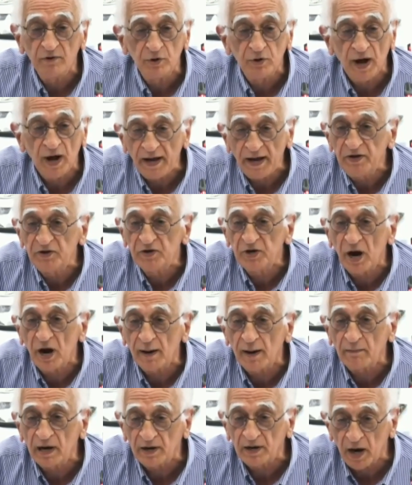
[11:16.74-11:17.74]
I'll give it to you
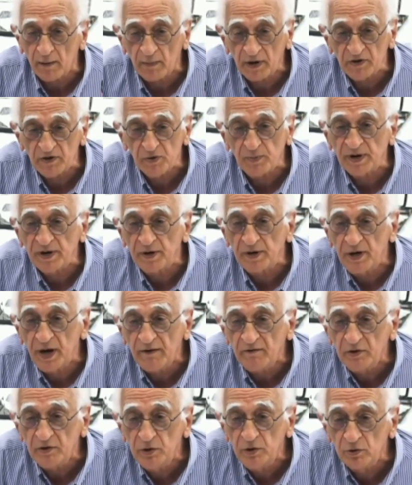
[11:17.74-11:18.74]
anytime. I'll come and
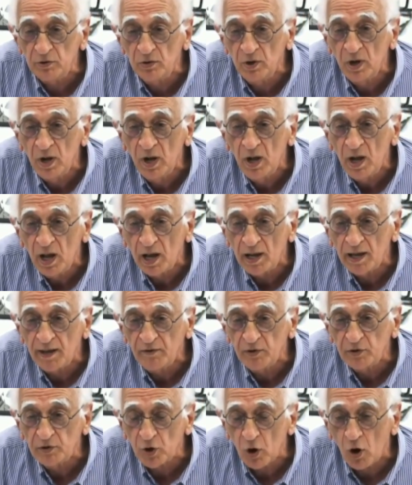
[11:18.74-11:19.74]
spend a day with you
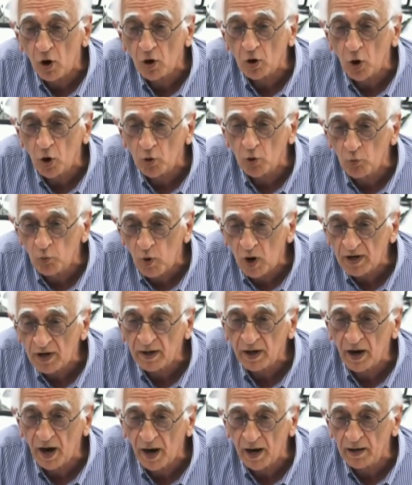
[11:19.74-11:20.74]
and give you a talk
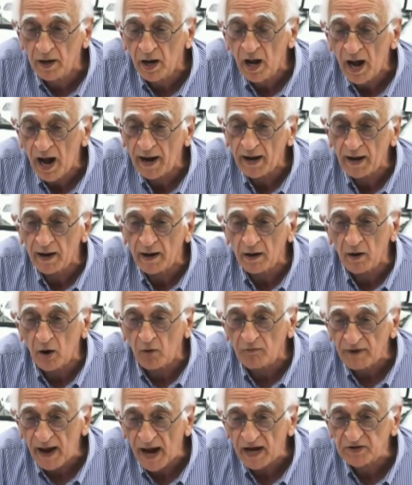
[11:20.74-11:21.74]
on what kind
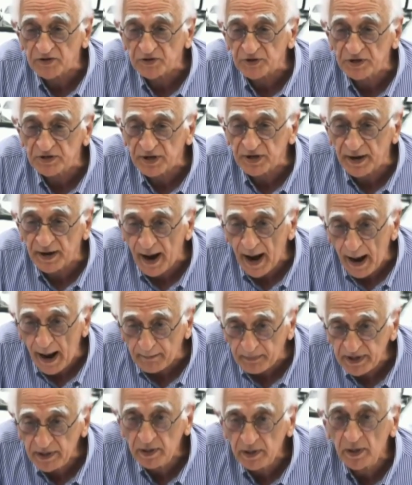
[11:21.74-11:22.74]
of
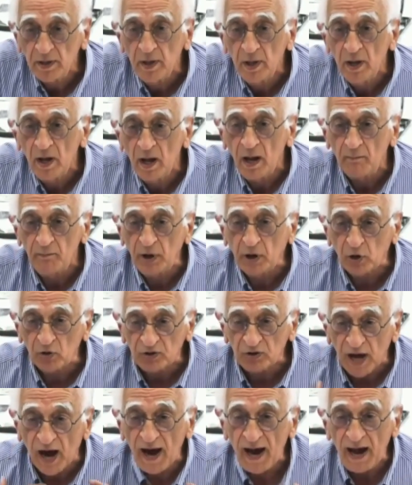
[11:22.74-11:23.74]
accident can happen.
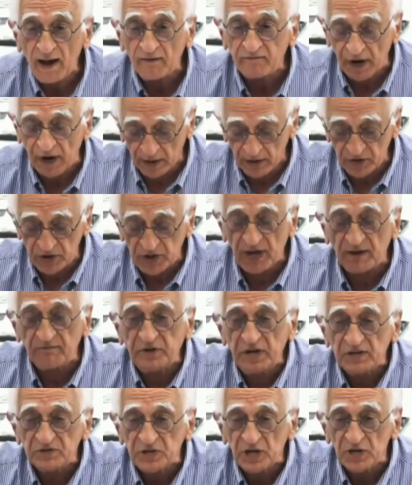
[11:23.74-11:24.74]
Because I have
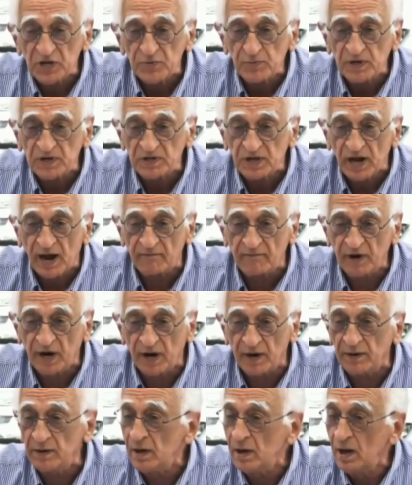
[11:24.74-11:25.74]
done safety
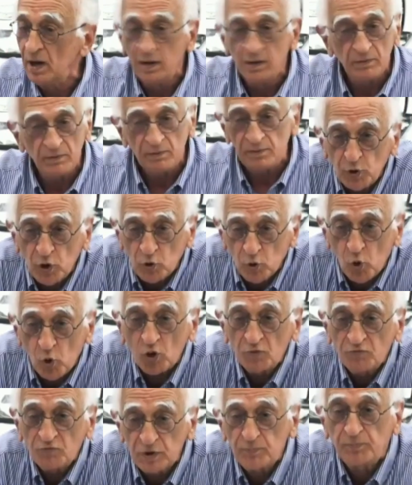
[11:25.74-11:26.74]
assessments, I have done
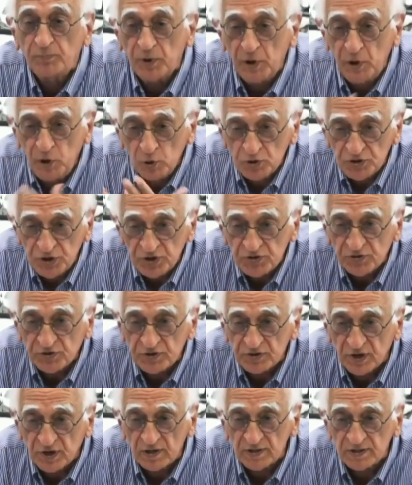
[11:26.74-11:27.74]
computer code which
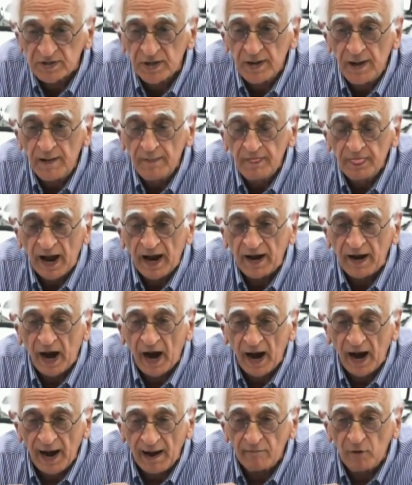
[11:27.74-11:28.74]
produced these results,
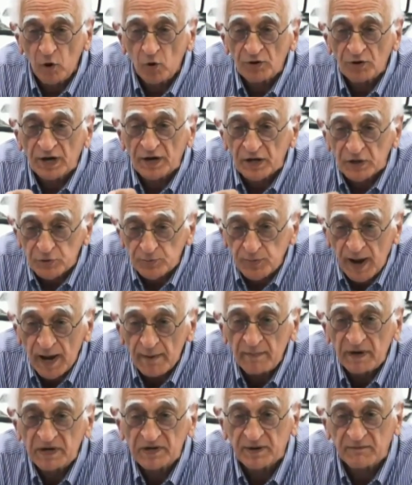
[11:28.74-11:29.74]
and I have looked at
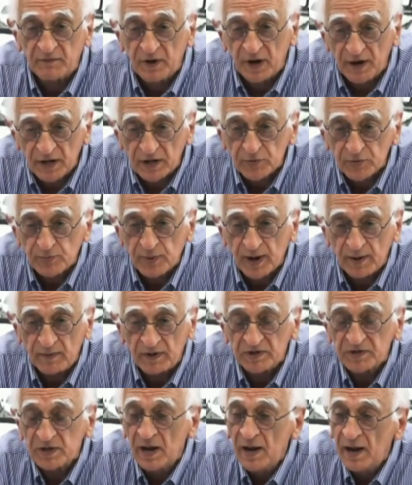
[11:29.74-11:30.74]
experiments, I've done
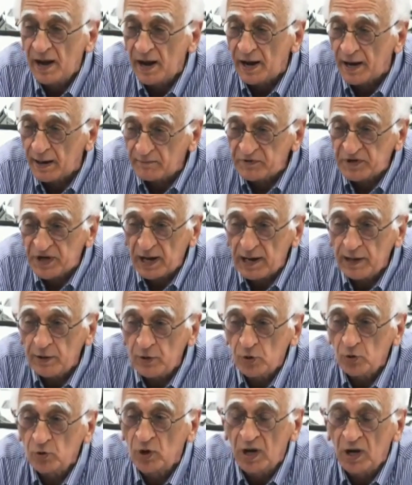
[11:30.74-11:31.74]
experiments, and I'm
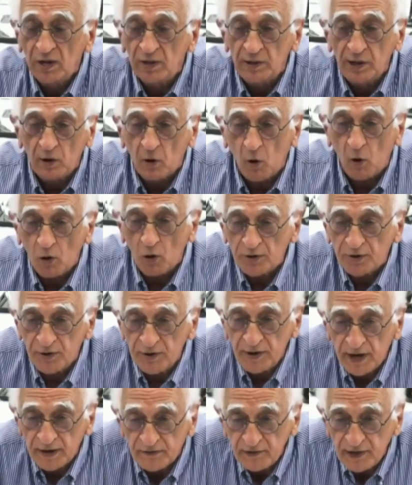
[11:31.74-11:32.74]
telling you, the
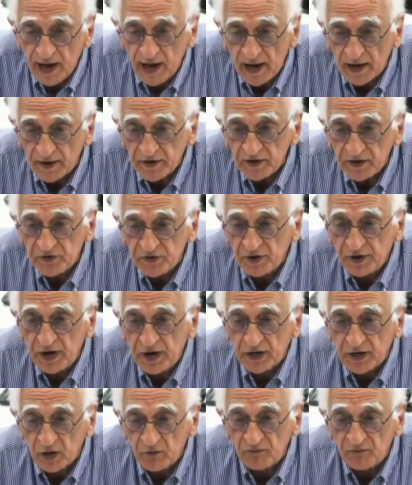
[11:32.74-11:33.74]
alternate
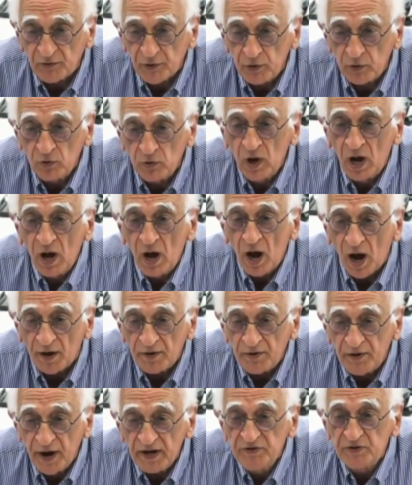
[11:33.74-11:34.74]
realities created for you
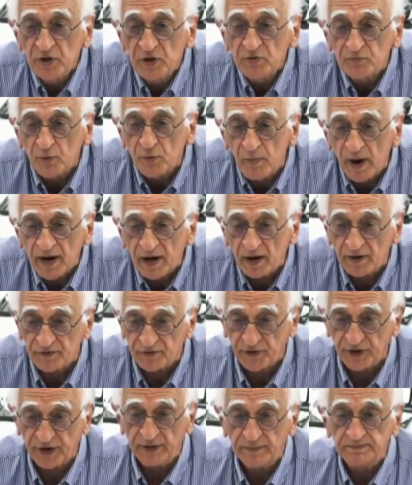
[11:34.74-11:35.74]
are dangerous for
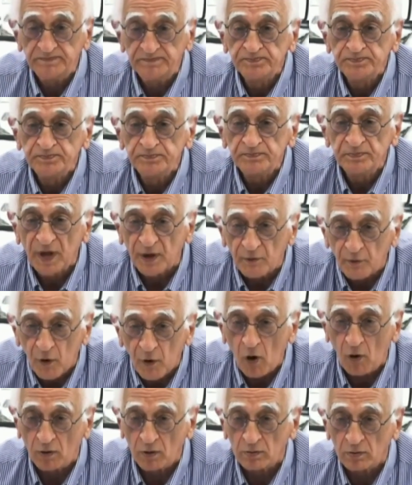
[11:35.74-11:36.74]
my country.
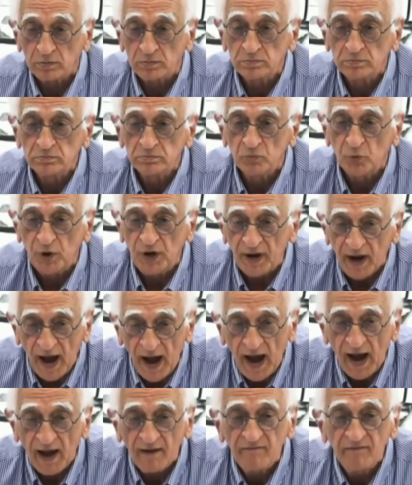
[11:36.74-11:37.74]
They're wrong.
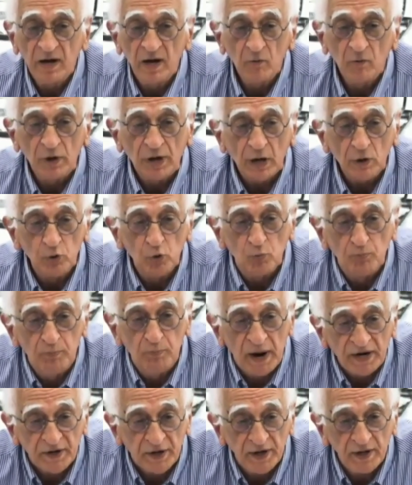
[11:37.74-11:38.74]
We
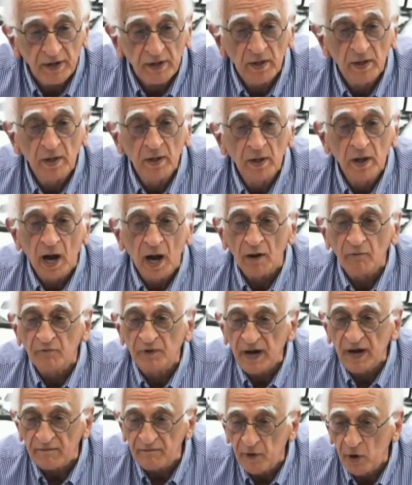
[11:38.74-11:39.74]
can do better,
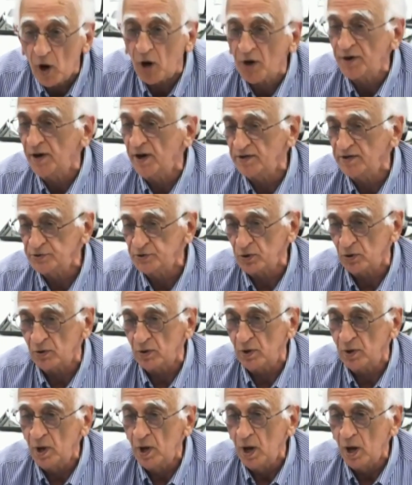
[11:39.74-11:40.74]
and we have not
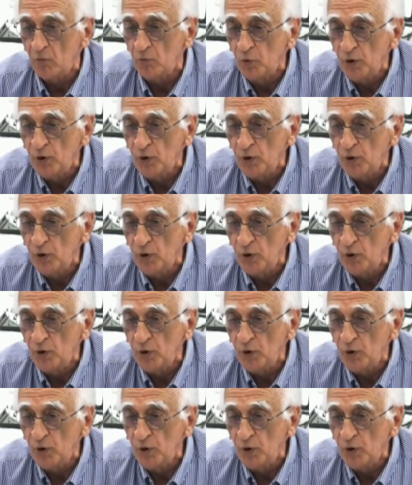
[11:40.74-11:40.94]
done so.